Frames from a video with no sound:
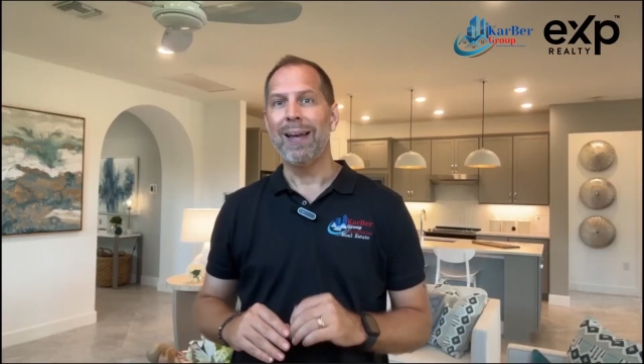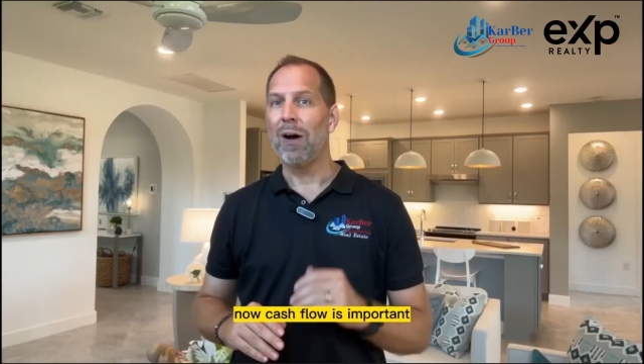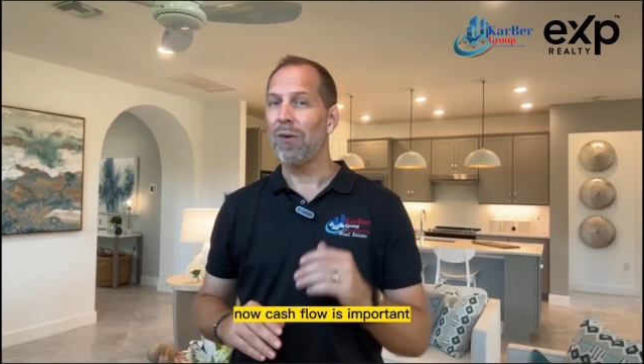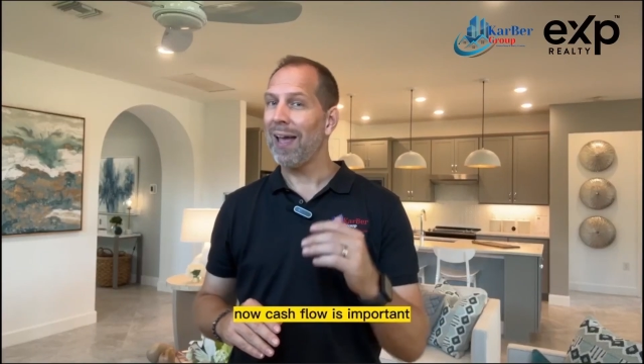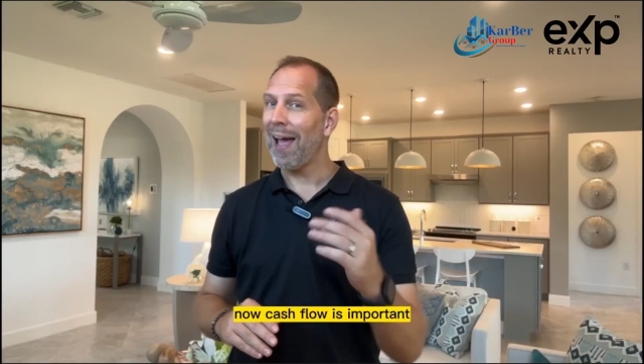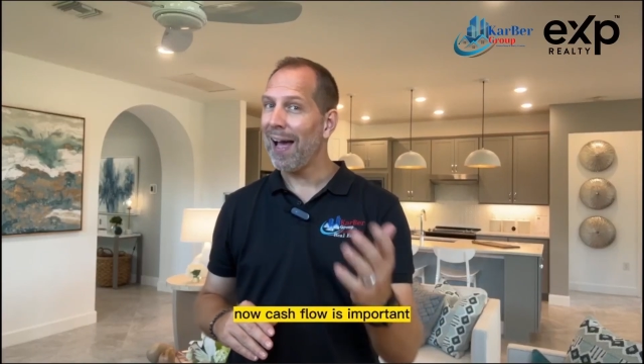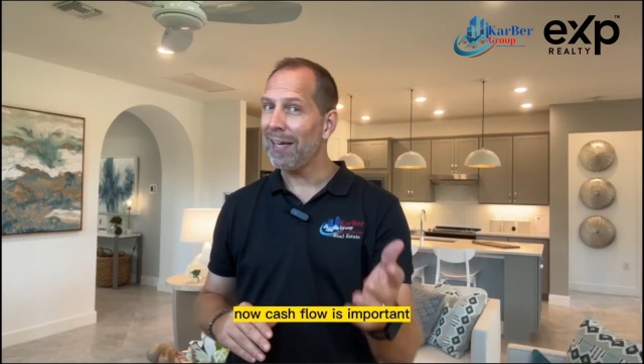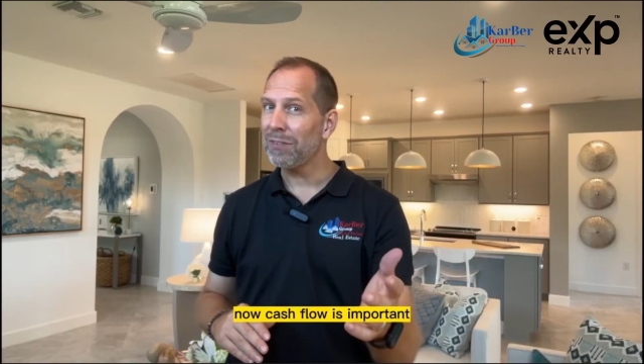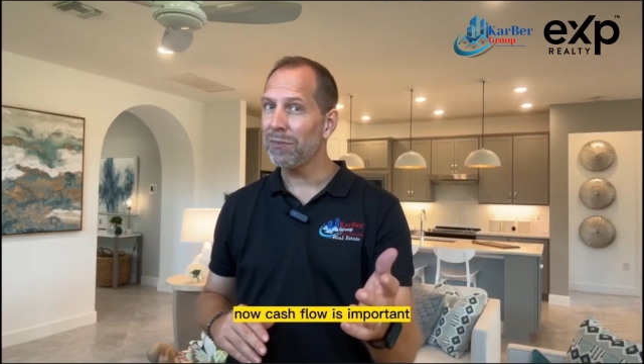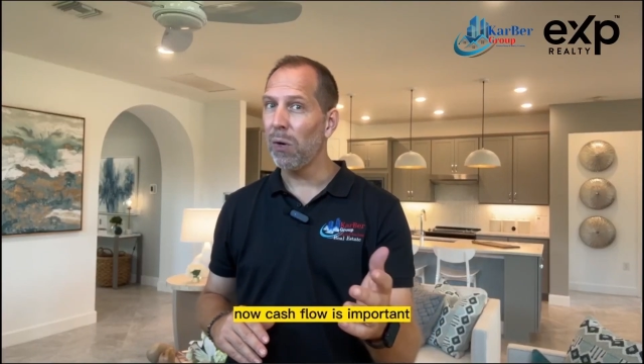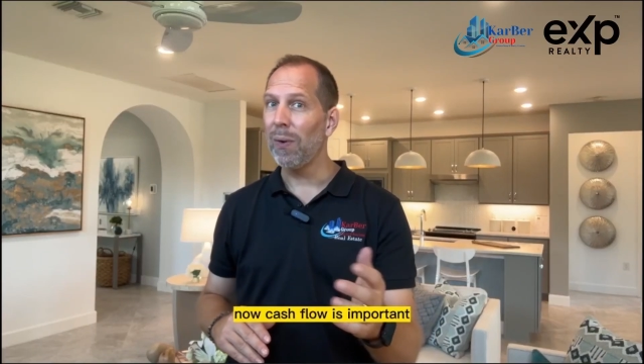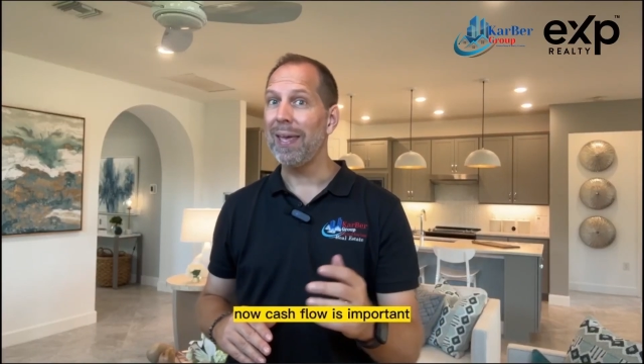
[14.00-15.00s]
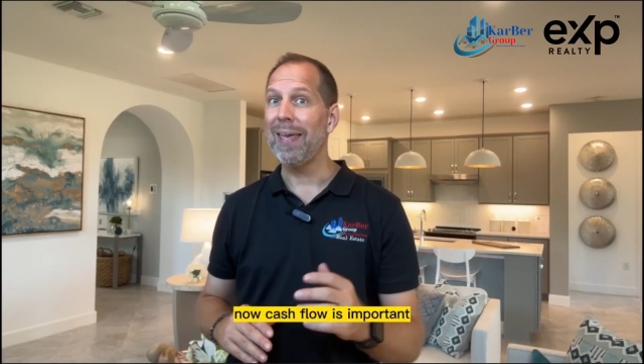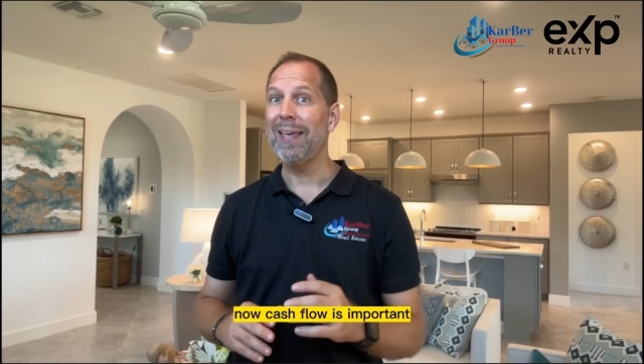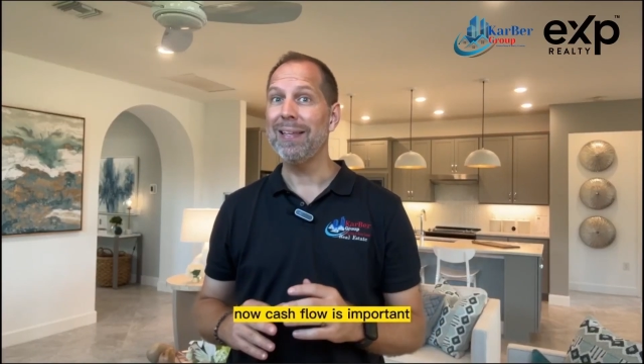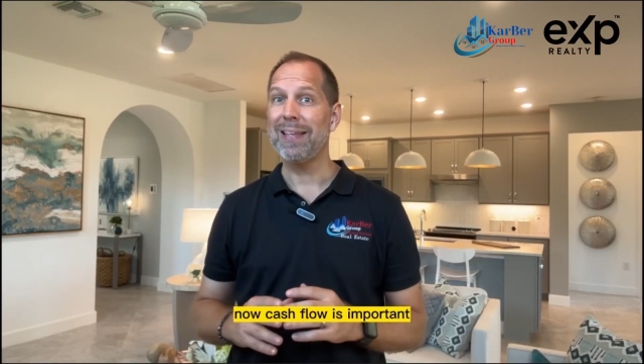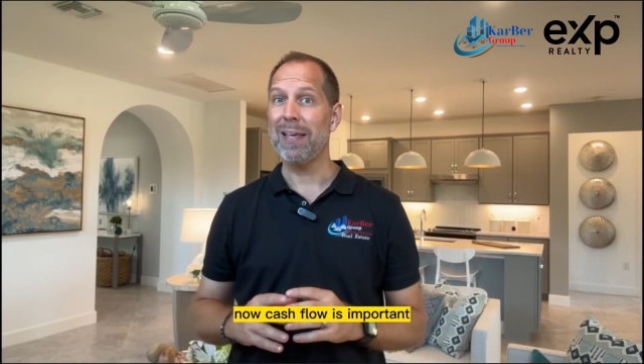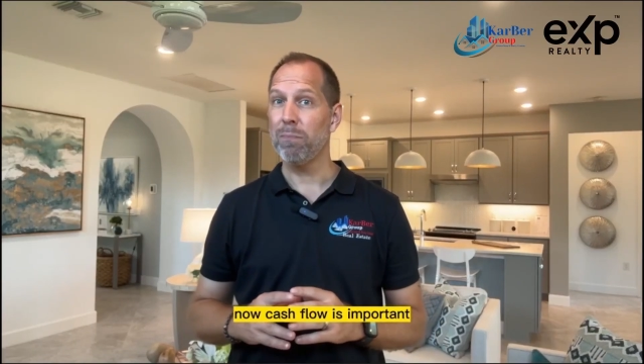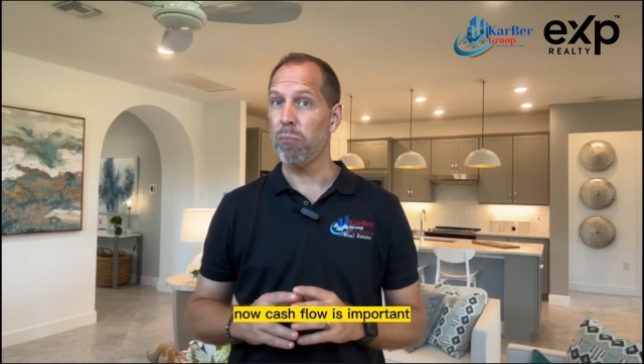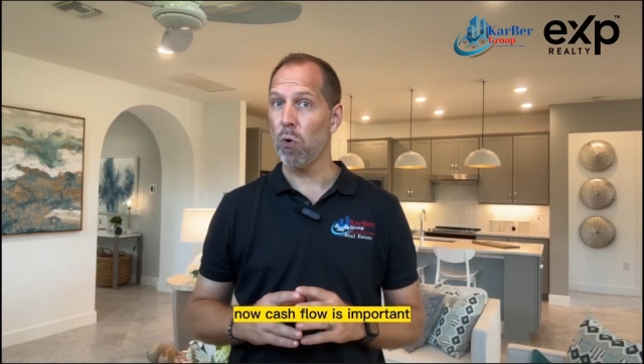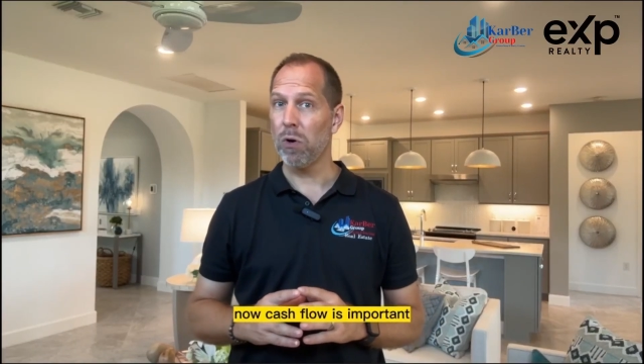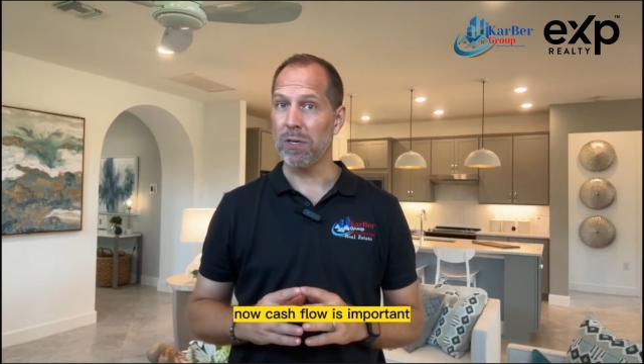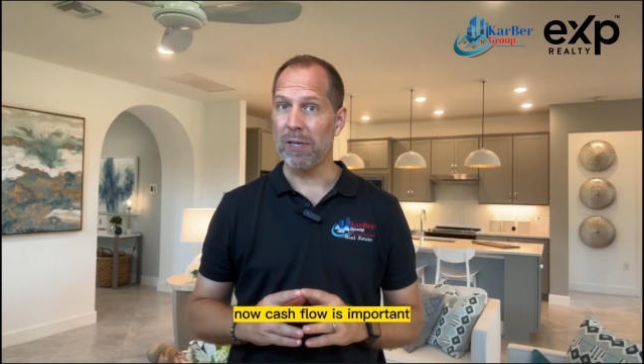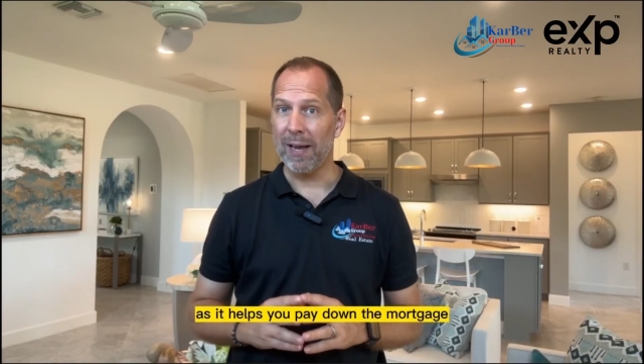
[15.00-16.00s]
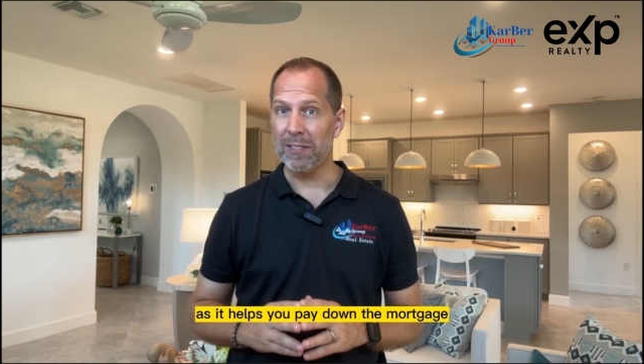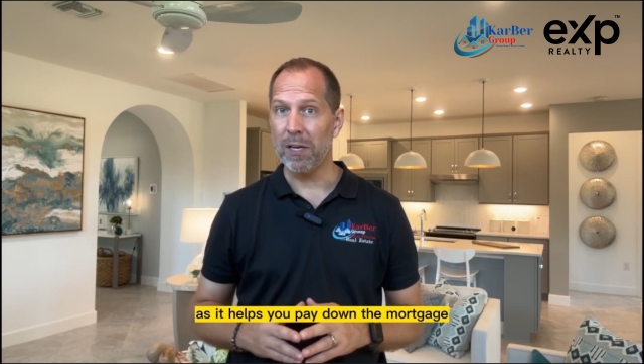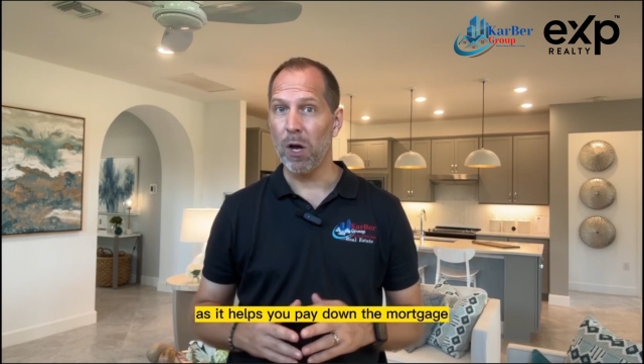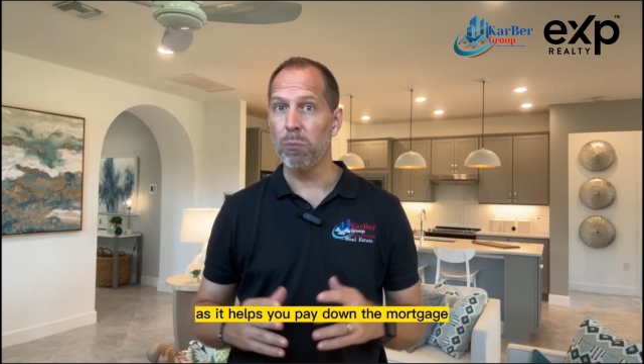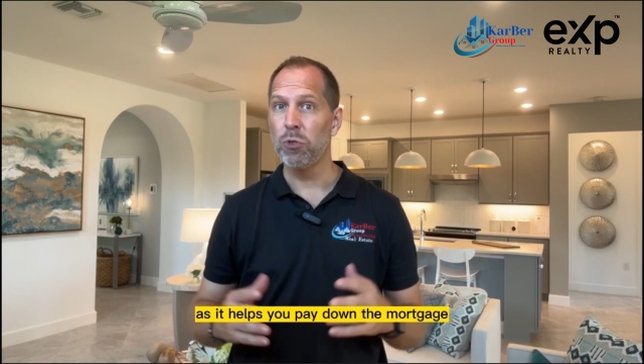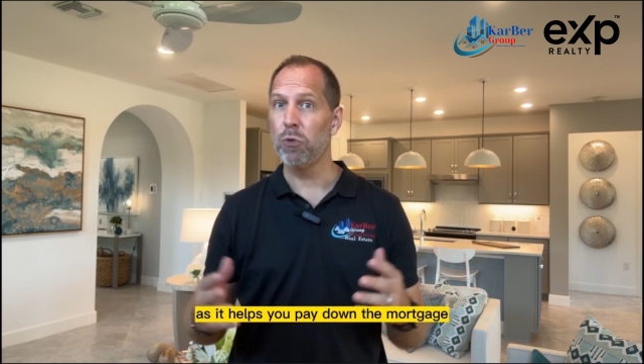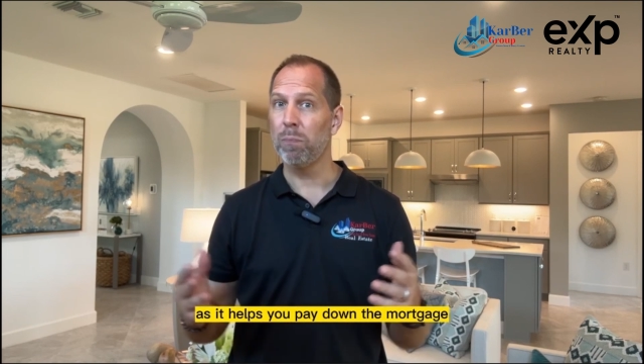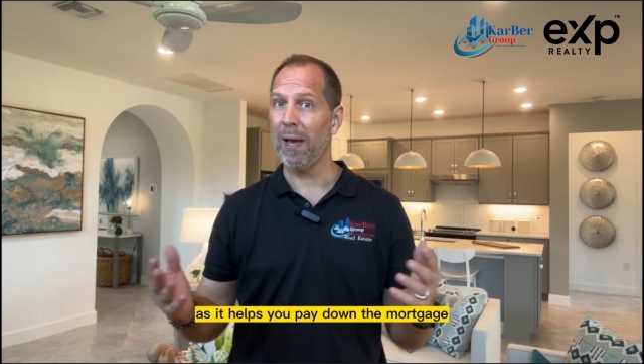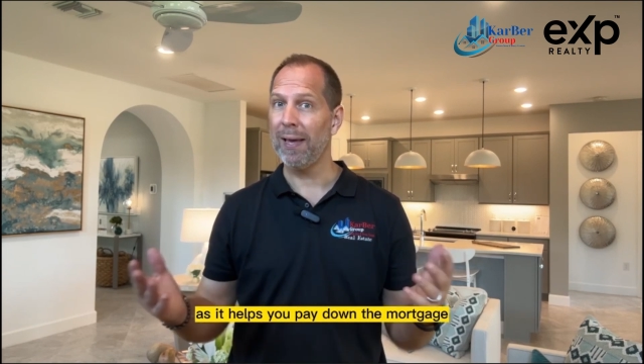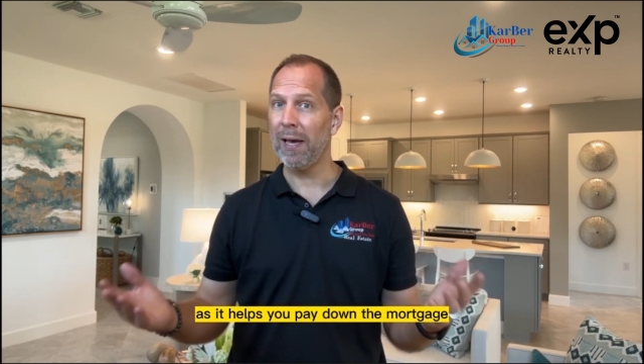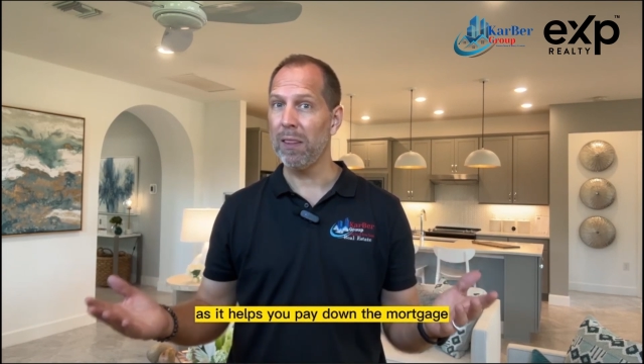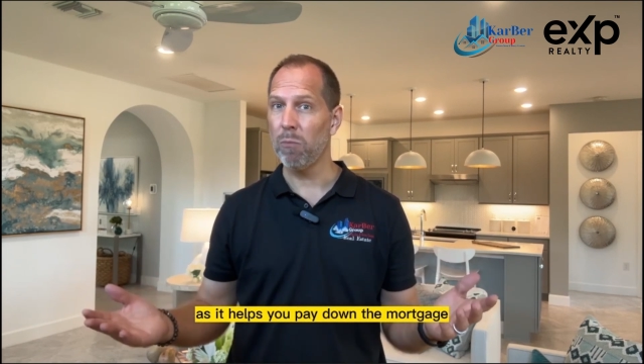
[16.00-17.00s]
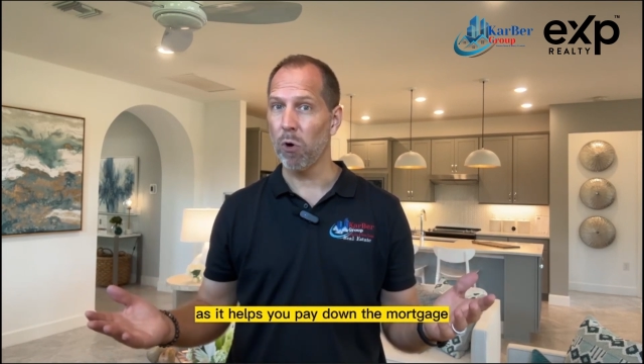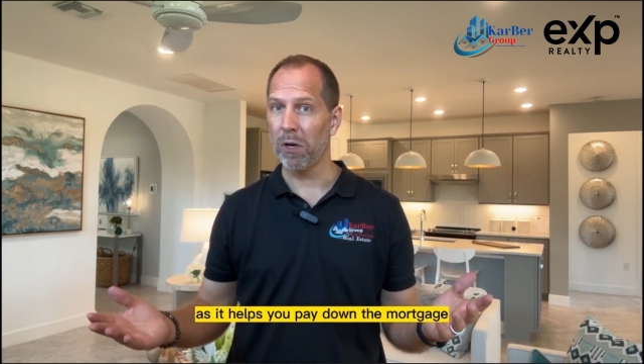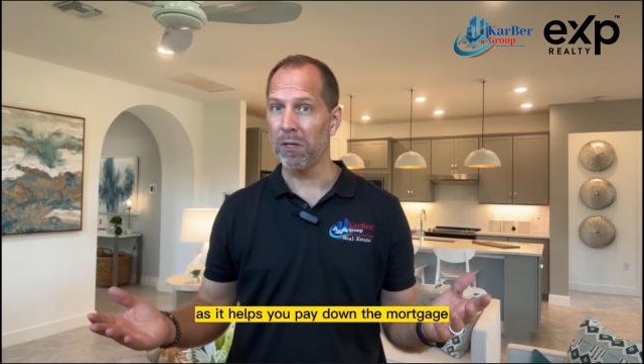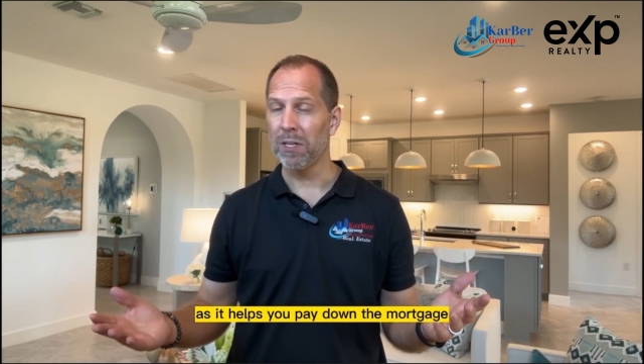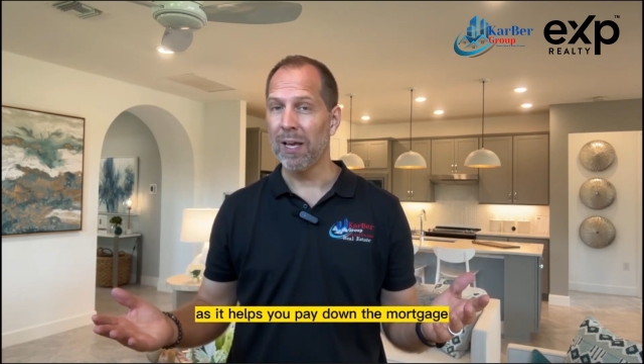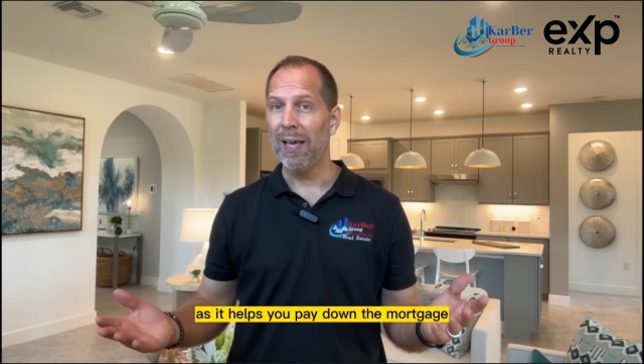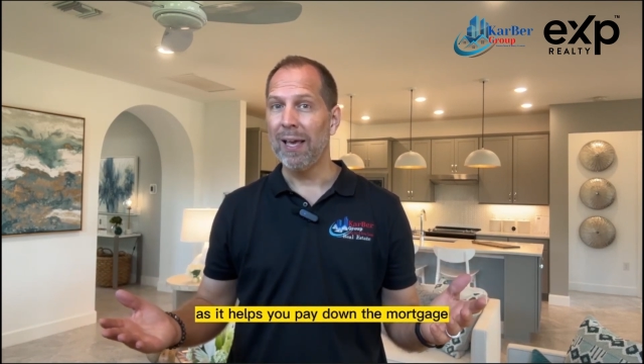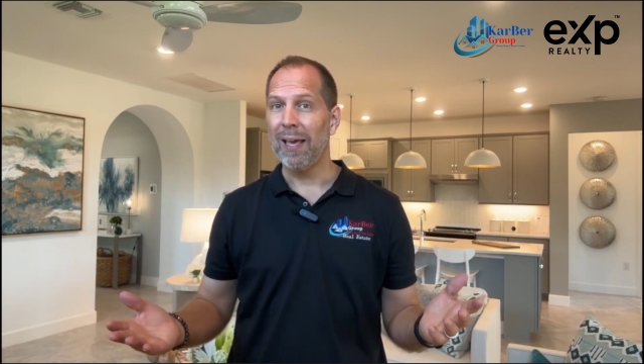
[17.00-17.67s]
Now cash flow is important as it helps you pay down the mortgage